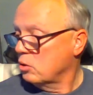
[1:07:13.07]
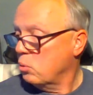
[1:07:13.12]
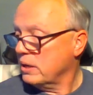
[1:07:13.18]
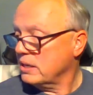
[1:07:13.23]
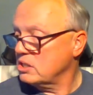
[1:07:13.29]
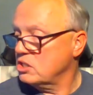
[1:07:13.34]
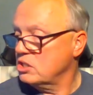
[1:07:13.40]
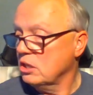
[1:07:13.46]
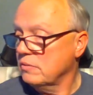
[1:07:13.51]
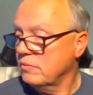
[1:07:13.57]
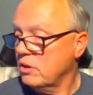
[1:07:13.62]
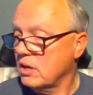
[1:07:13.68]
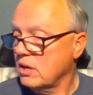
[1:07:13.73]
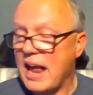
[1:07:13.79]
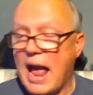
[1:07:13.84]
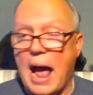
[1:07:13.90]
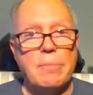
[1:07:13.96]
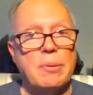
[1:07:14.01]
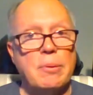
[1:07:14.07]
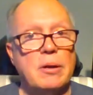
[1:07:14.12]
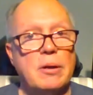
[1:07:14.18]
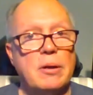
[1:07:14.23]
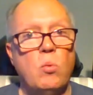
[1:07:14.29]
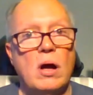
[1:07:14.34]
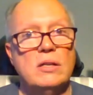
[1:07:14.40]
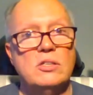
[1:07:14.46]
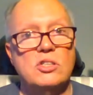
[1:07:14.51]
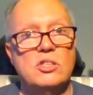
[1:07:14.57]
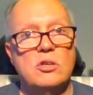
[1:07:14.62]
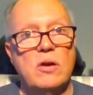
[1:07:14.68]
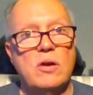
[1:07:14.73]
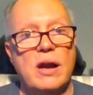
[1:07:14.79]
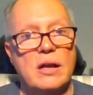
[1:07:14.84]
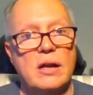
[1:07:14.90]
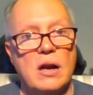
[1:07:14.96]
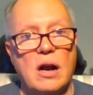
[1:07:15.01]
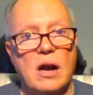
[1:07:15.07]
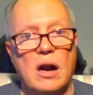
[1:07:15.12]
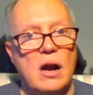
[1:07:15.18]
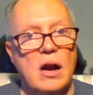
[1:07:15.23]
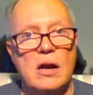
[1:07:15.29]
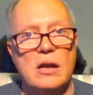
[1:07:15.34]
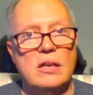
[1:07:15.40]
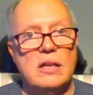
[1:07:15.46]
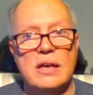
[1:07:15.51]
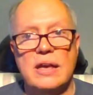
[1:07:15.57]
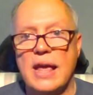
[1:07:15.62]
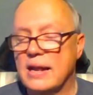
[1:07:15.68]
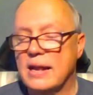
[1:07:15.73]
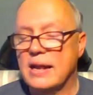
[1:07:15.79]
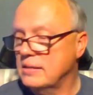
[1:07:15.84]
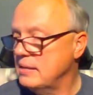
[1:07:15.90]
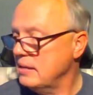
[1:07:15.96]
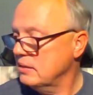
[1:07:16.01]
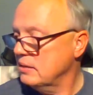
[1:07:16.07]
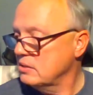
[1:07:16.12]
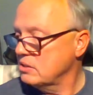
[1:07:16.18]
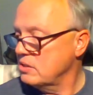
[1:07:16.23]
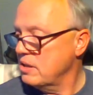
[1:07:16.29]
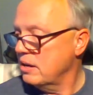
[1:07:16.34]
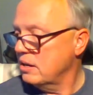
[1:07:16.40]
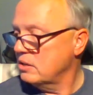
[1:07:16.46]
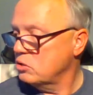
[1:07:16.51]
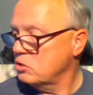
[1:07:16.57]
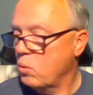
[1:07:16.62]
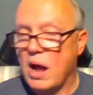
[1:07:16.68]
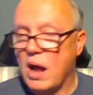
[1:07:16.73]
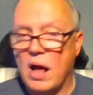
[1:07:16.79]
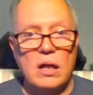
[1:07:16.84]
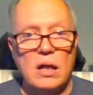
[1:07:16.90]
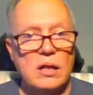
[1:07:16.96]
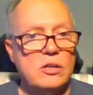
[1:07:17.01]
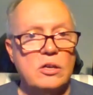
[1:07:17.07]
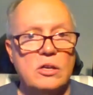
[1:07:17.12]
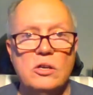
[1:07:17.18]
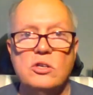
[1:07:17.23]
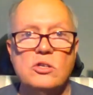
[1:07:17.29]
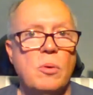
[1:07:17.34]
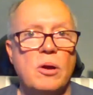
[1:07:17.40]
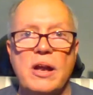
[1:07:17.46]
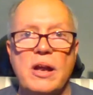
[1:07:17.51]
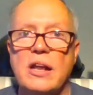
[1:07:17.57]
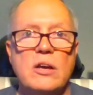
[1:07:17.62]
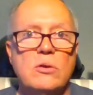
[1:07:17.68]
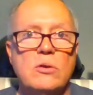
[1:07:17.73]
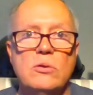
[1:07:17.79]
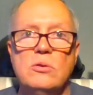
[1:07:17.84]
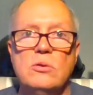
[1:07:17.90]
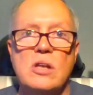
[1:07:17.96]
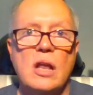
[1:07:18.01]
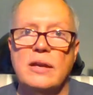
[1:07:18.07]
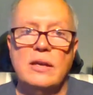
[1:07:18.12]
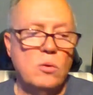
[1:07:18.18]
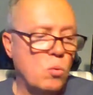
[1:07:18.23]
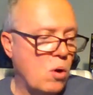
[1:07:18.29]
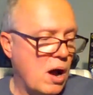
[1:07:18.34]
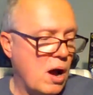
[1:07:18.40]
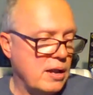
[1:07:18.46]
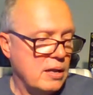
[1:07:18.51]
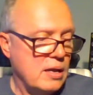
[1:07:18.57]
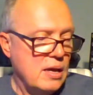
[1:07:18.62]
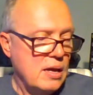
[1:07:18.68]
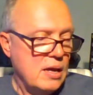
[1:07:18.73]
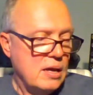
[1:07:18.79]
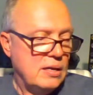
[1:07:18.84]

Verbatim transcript: Quicksilver Capital One's credit card. You get deals there as well, and you can use them on any cruise line you want.